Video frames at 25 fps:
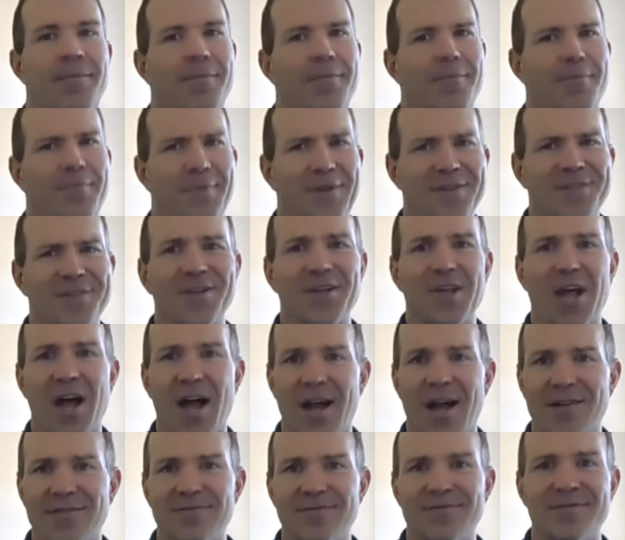that's a
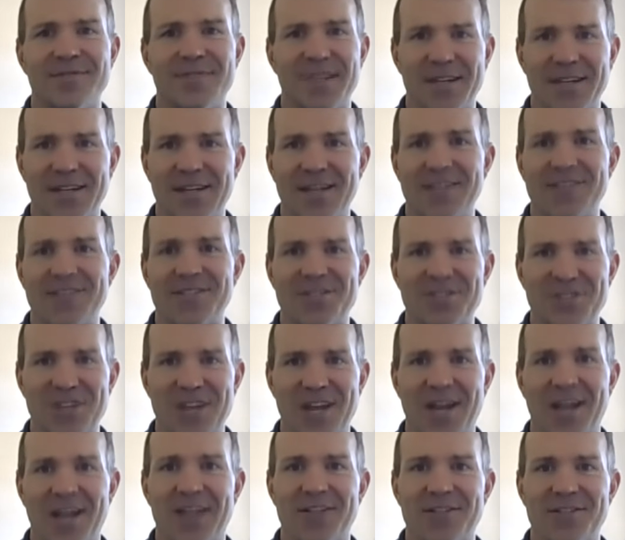lot. It is a
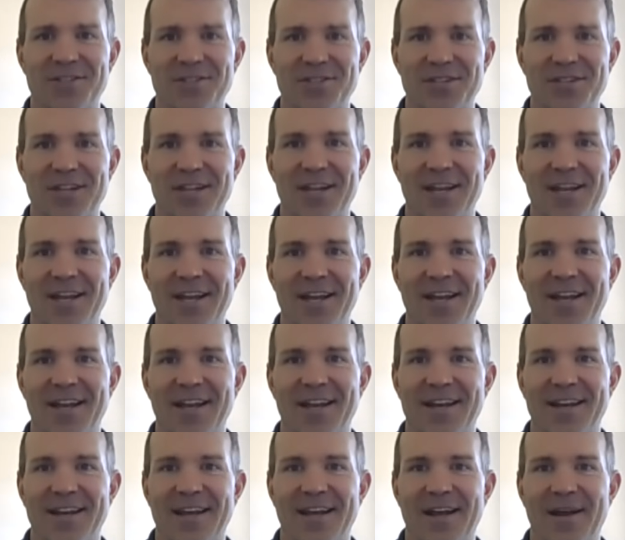challenge,
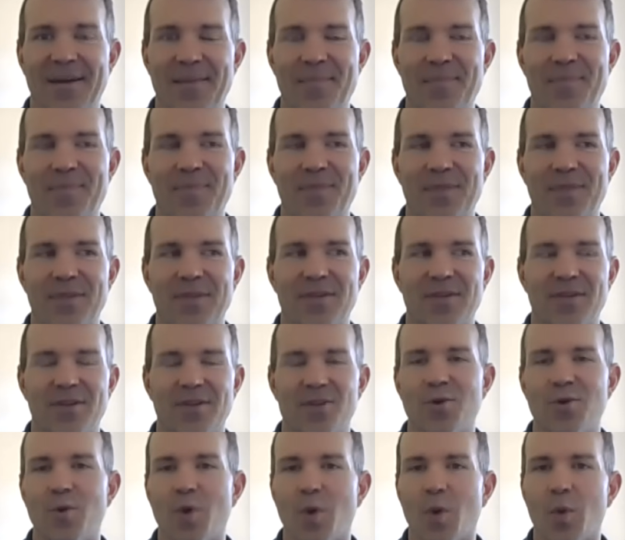and to
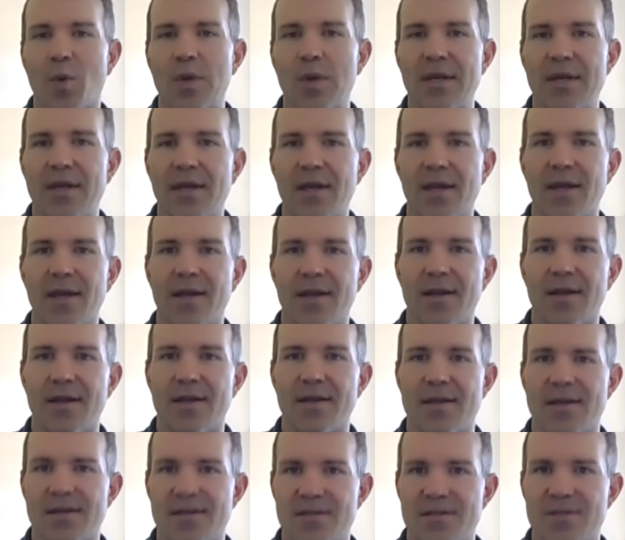do what we did
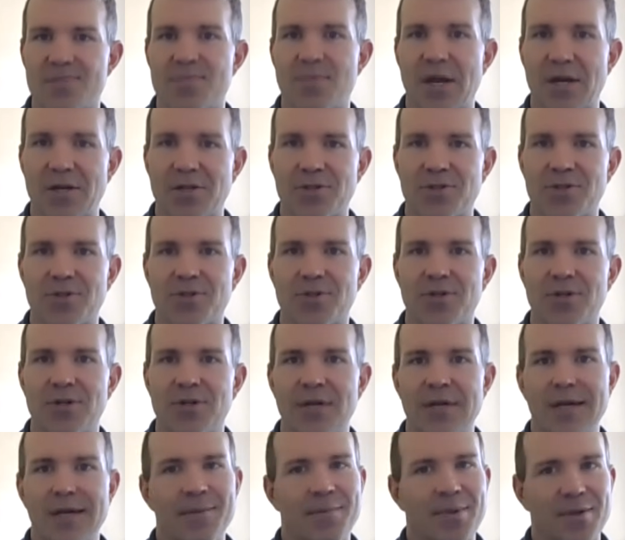is special.
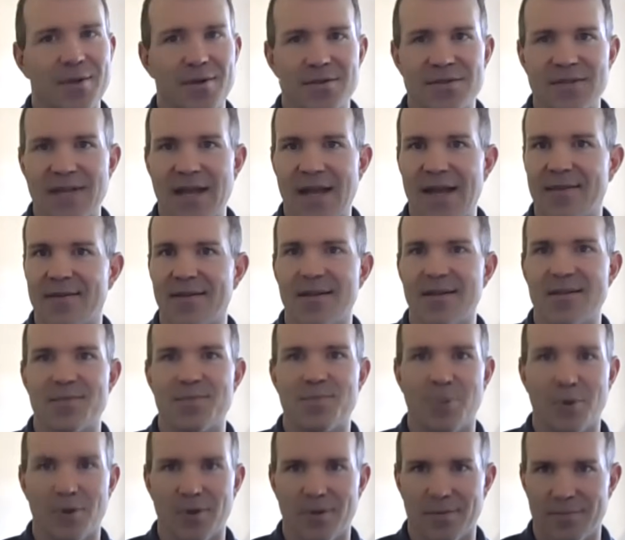But those athletes
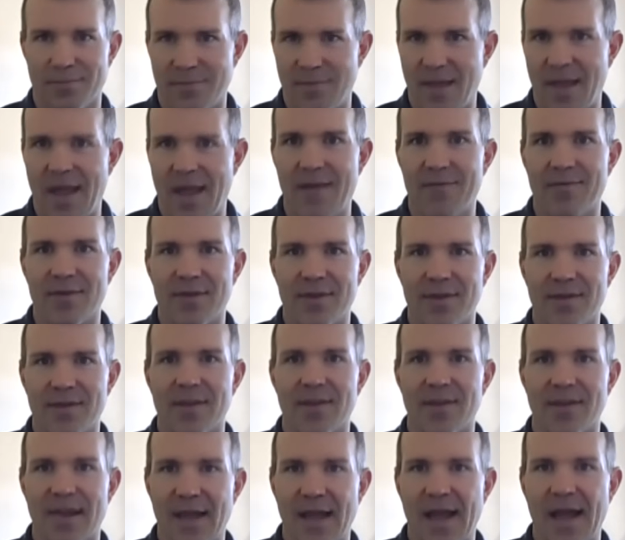put everything
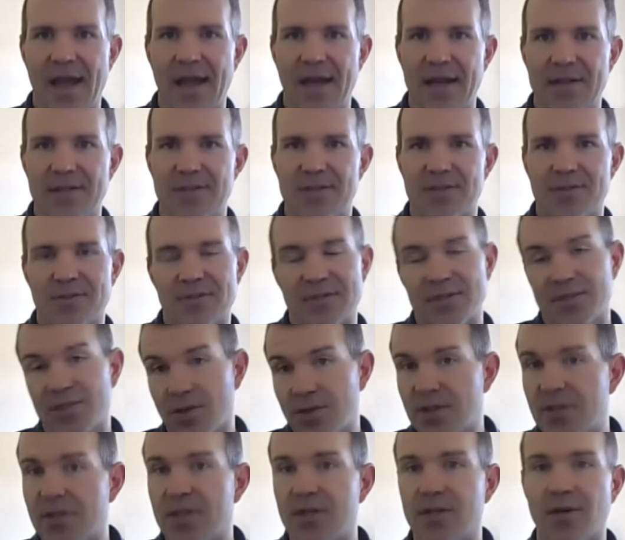that they had into it. So
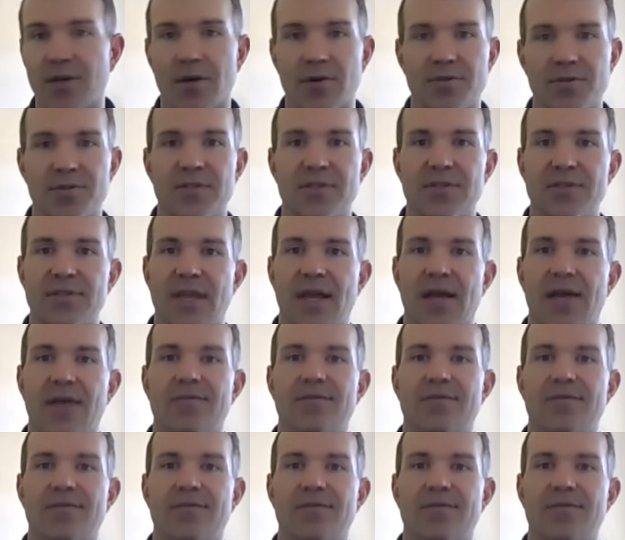did the coaching staff.